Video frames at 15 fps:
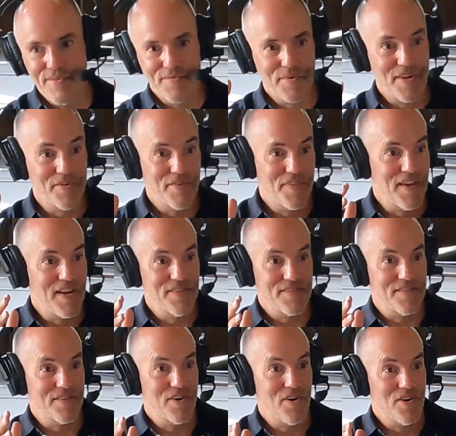three hundred
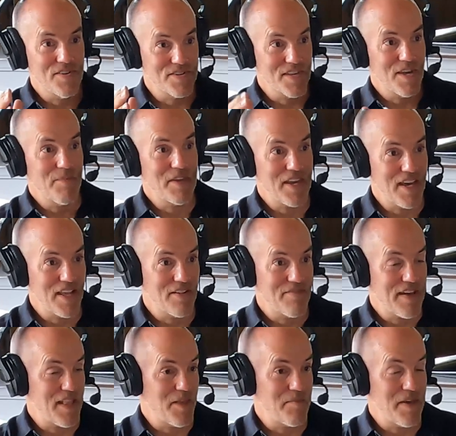thousand cars coming out of
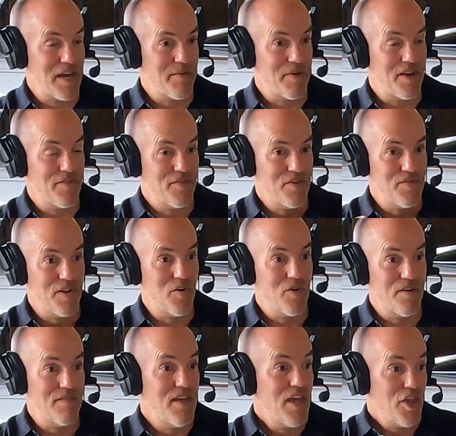Alabama, if you mm. know
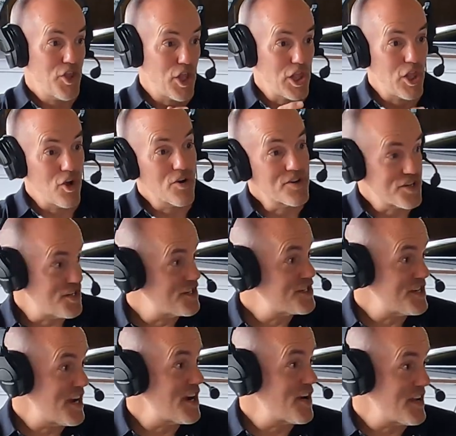a, uh, the largest
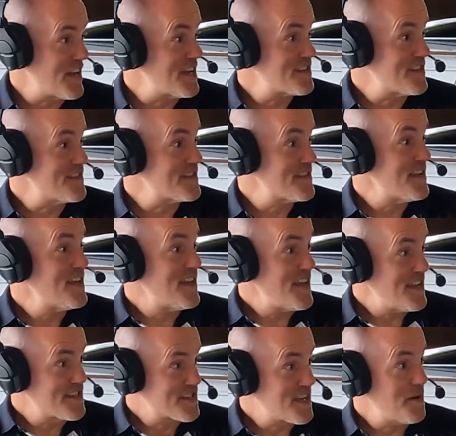share in essence
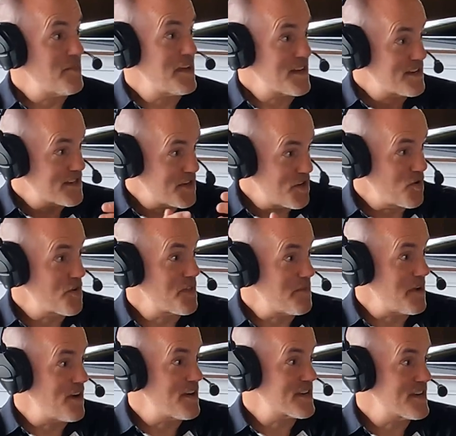is coming to North
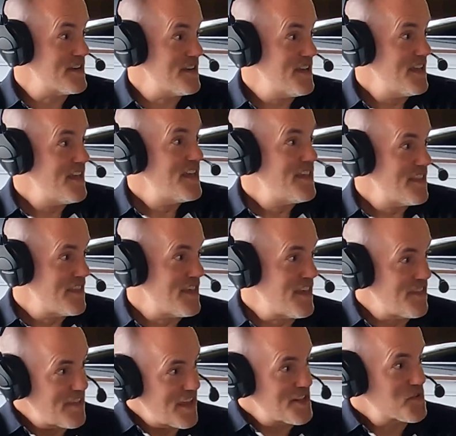America, mm.
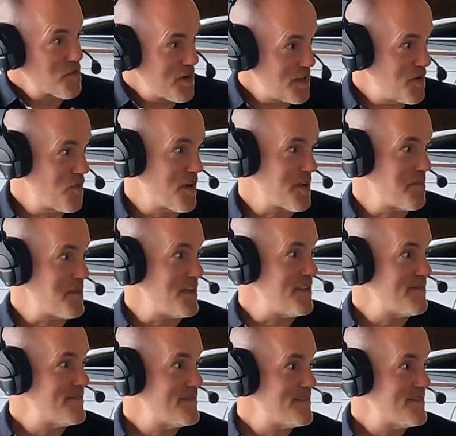then that's where you want to be.